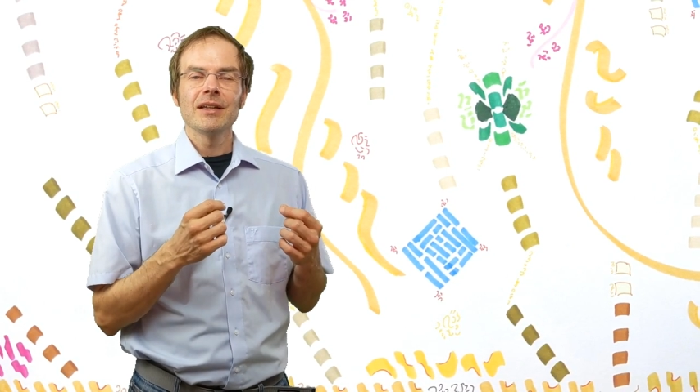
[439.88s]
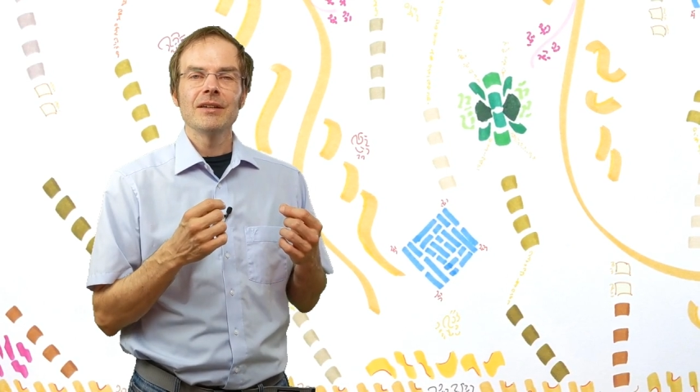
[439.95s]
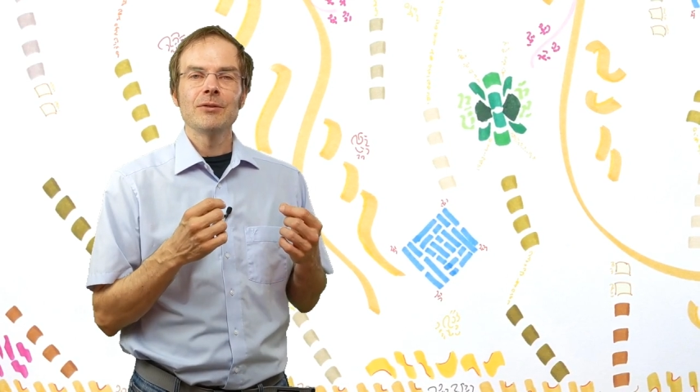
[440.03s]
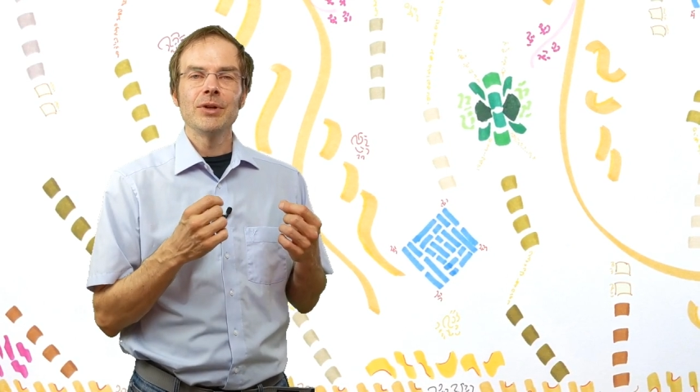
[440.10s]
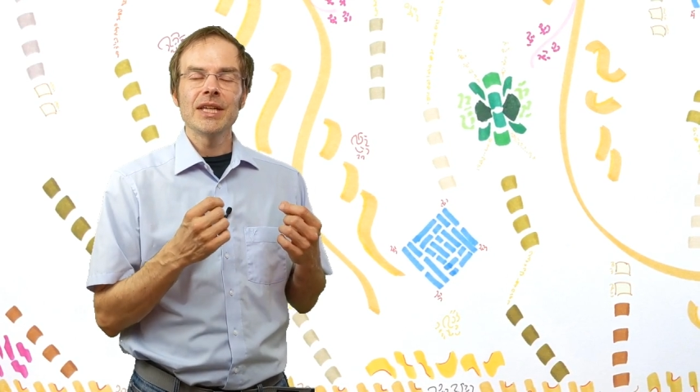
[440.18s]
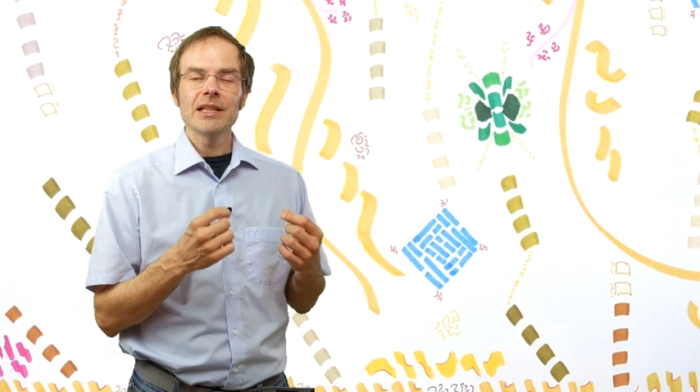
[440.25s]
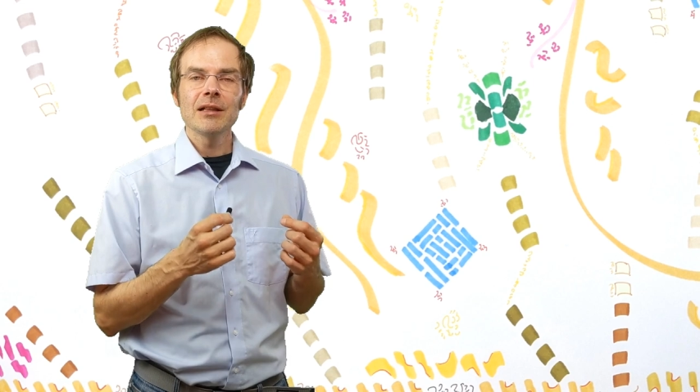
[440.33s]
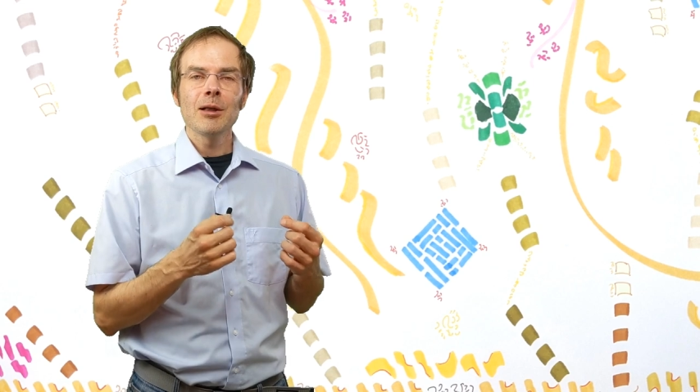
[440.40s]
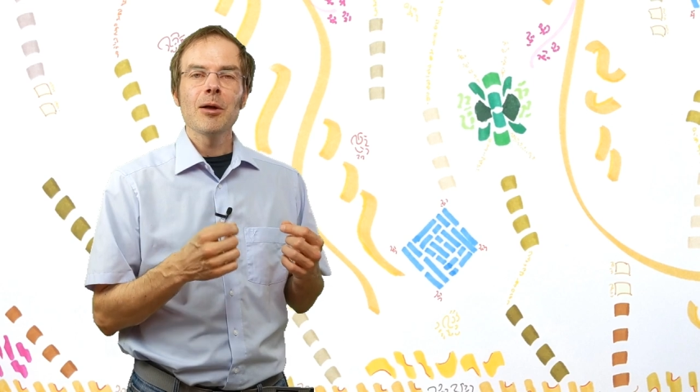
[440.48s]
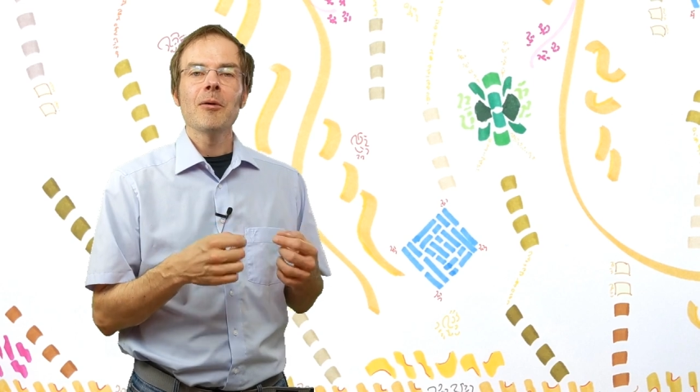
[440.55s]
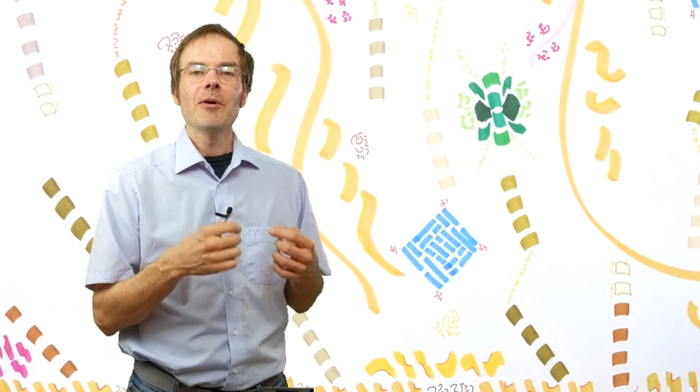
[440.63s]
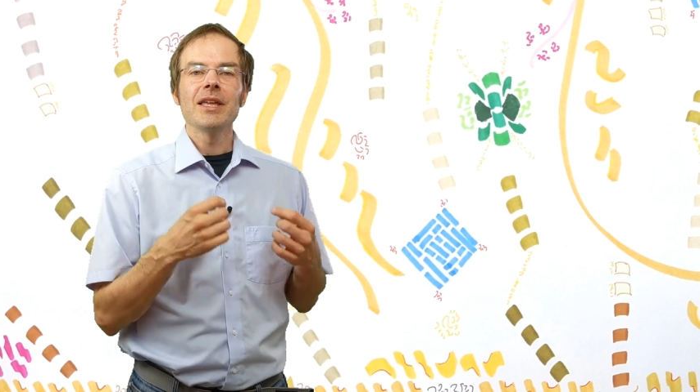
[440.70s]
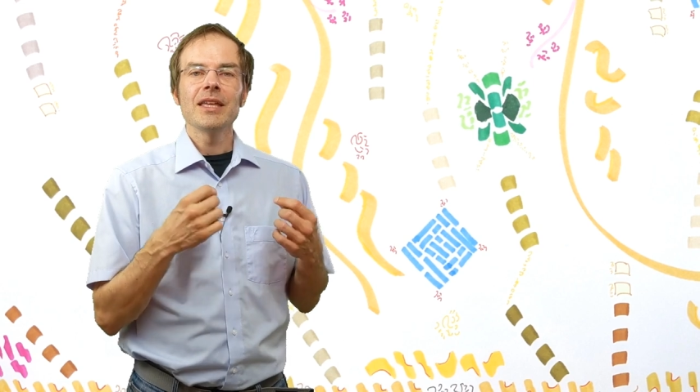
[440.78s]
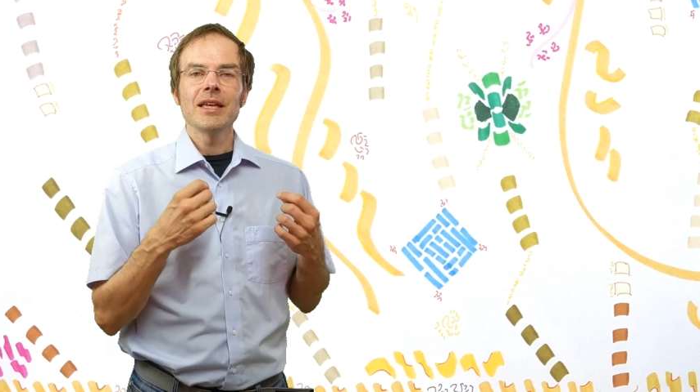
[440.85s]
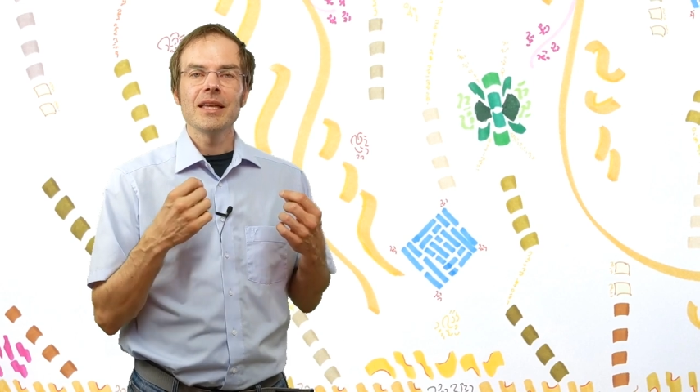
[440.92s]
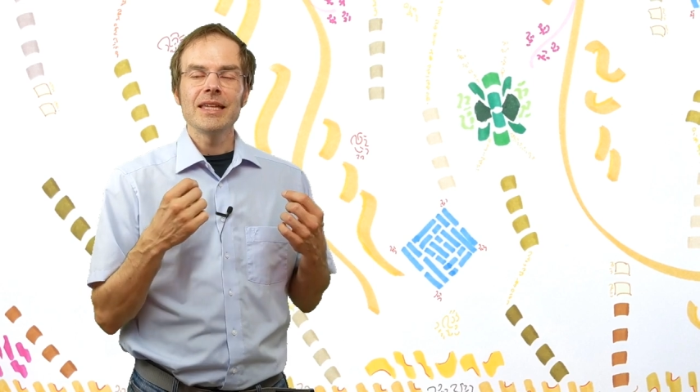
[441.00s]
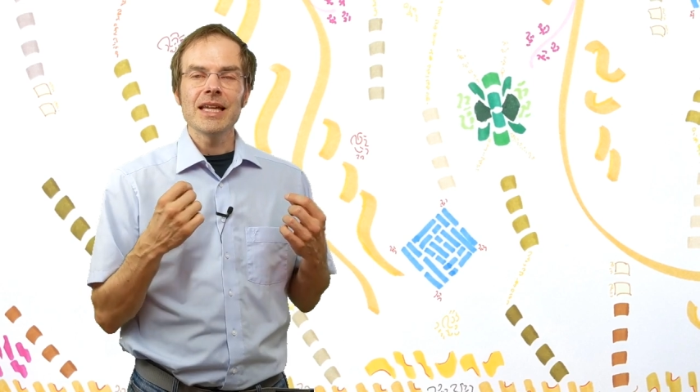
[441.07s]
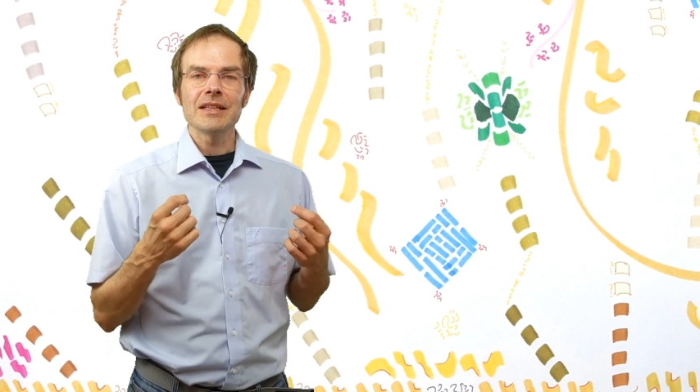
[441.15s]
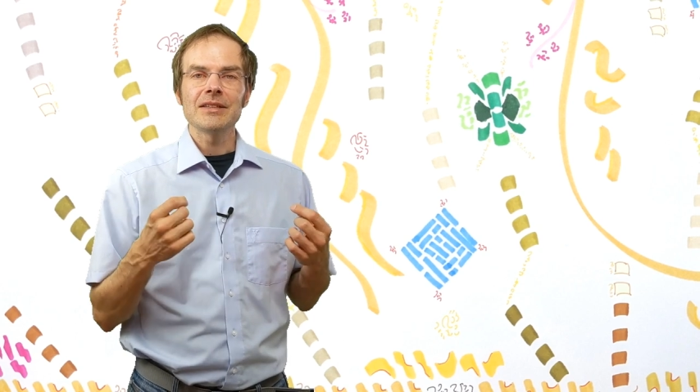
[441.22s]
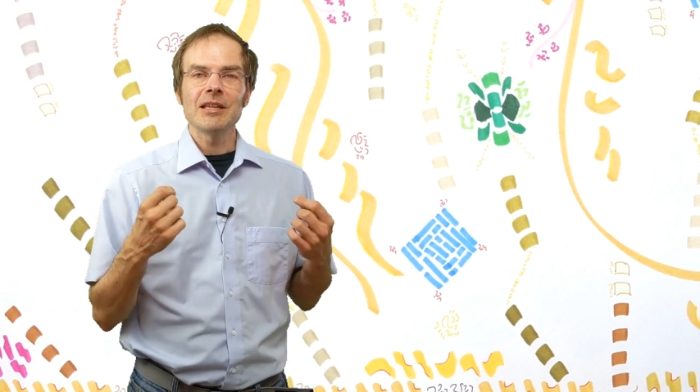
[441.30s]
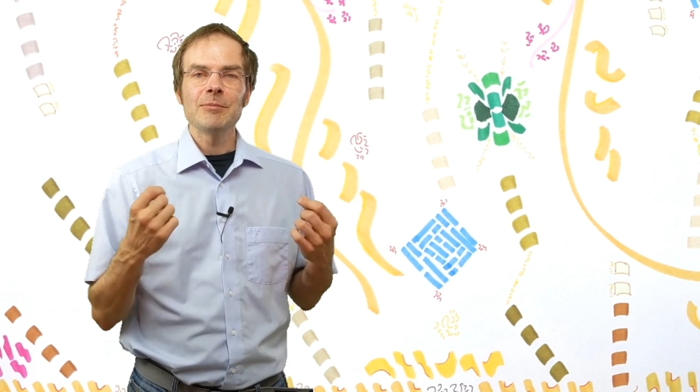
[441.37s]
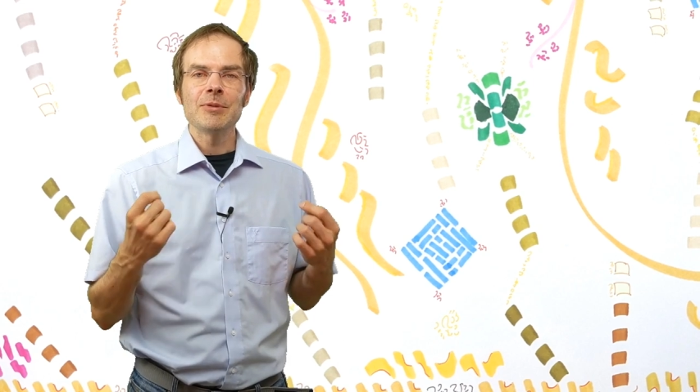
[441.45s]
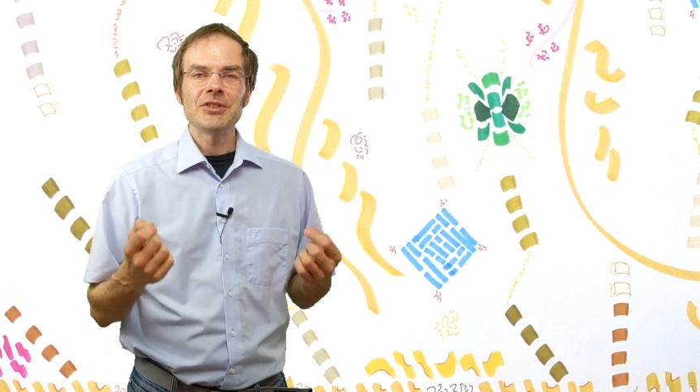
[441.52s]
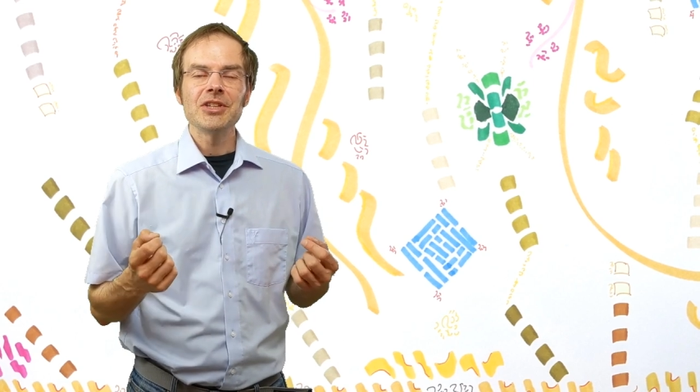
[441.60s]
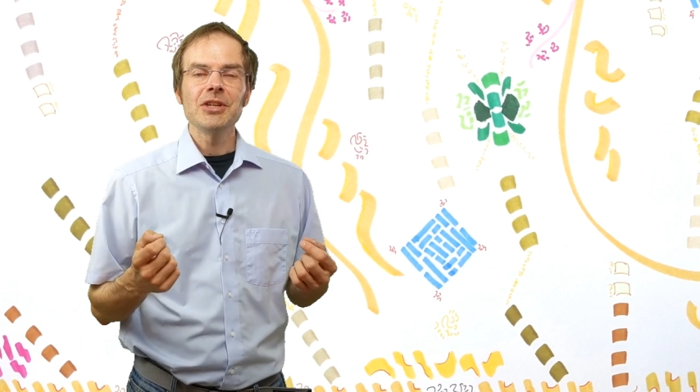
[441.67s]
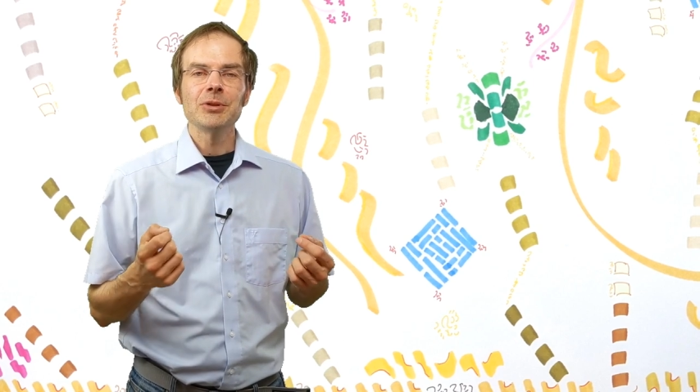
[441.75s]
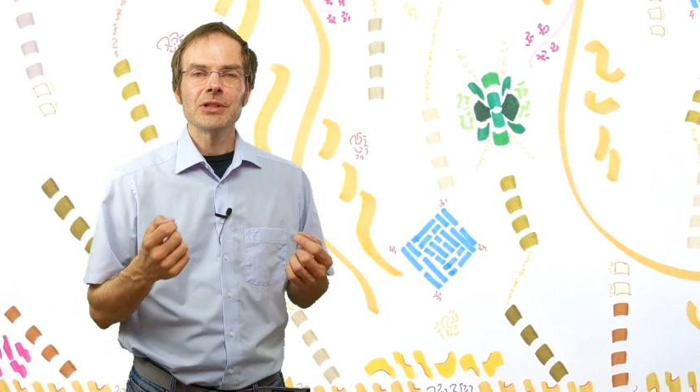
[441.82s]
real yet
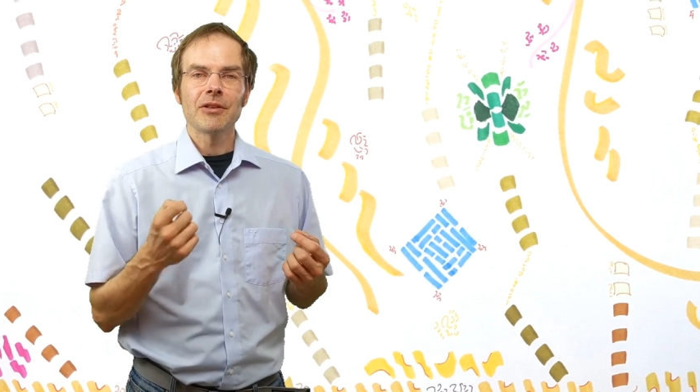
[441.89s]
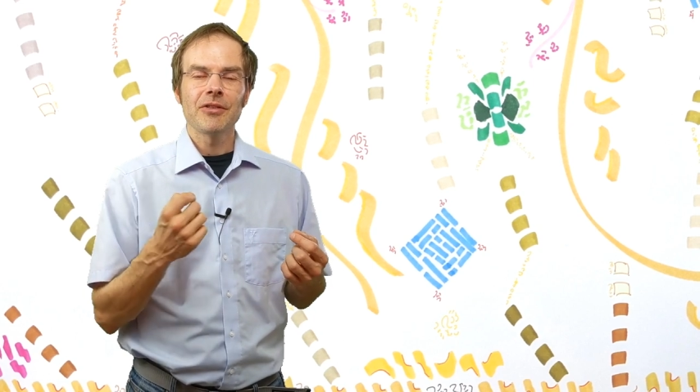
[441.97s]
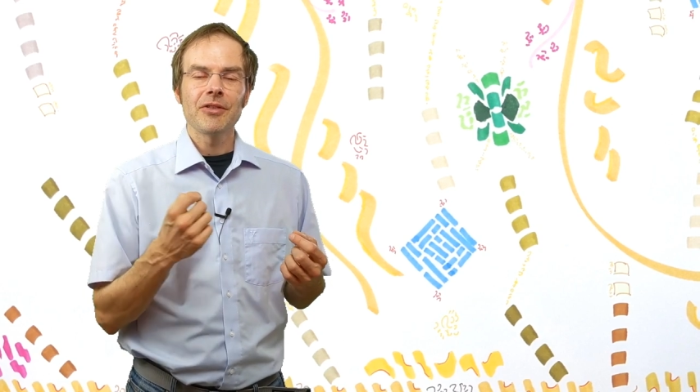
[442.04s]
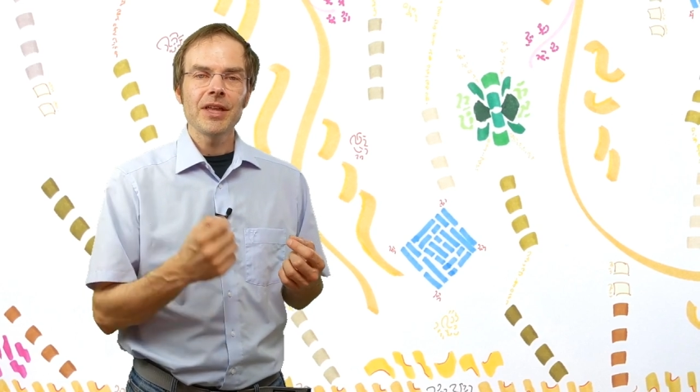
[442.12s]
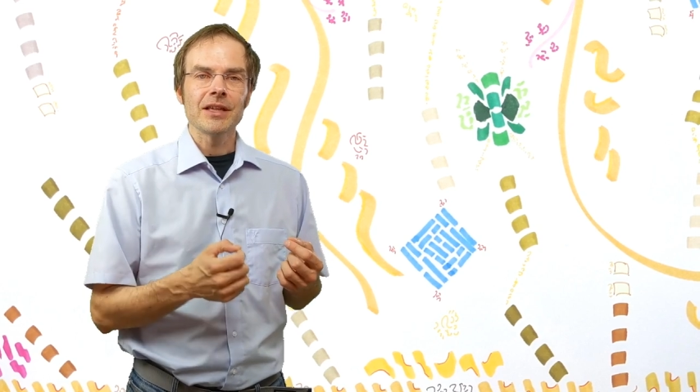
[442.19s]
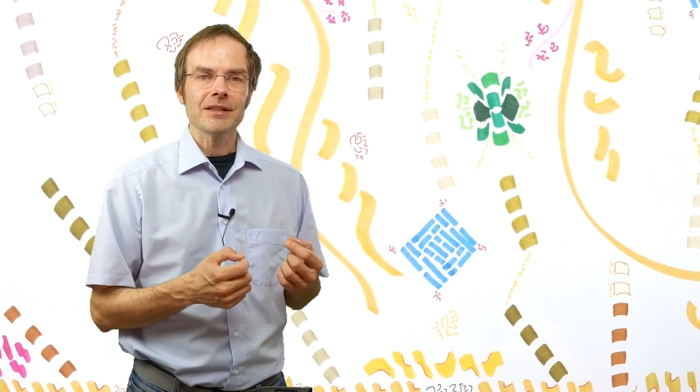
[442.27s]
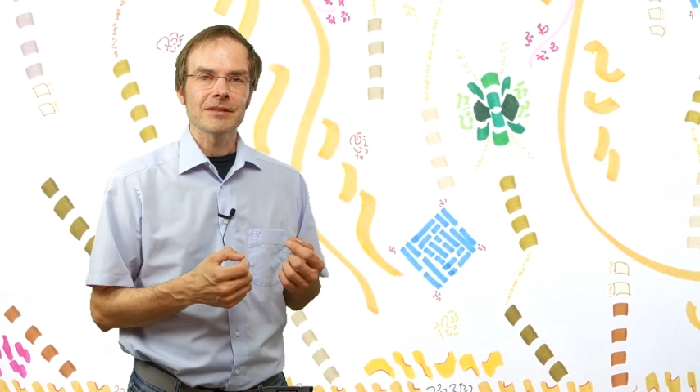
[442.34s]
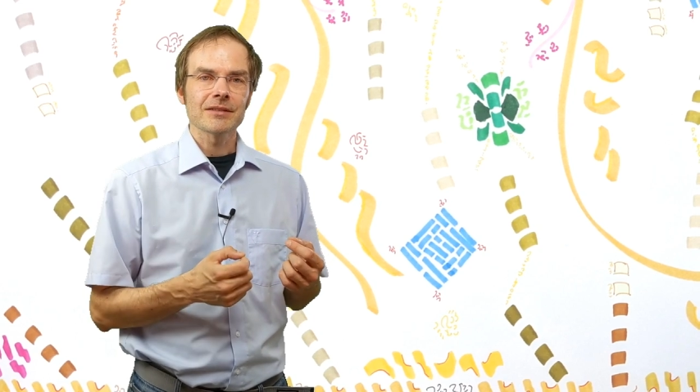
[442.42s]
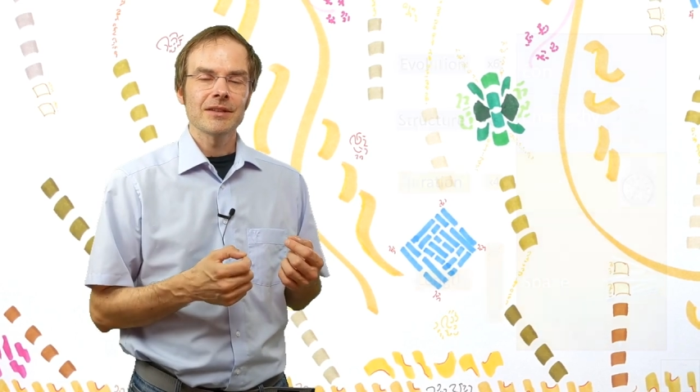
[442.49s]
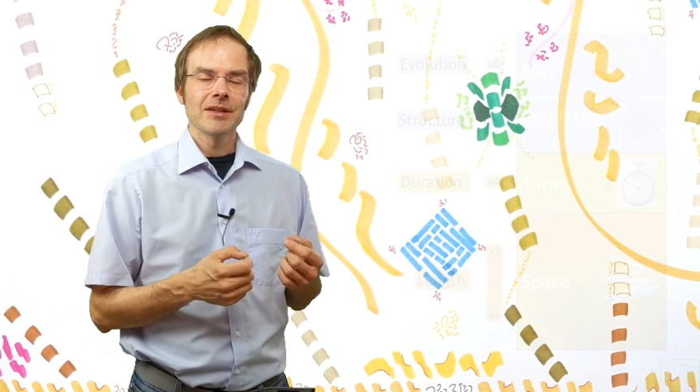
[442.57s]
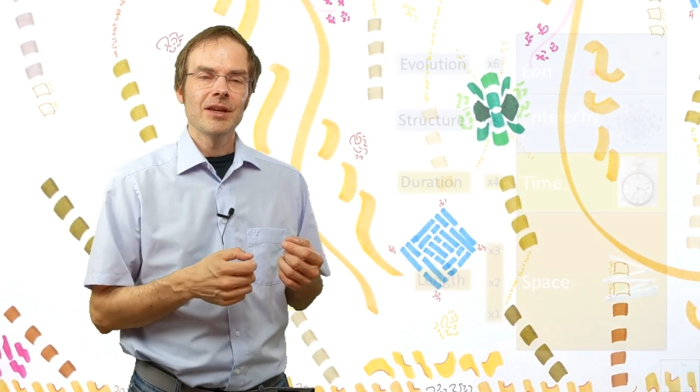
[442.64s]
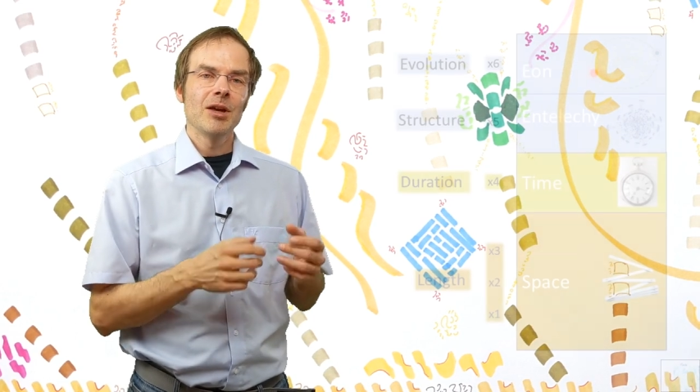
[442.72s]
immaterial things,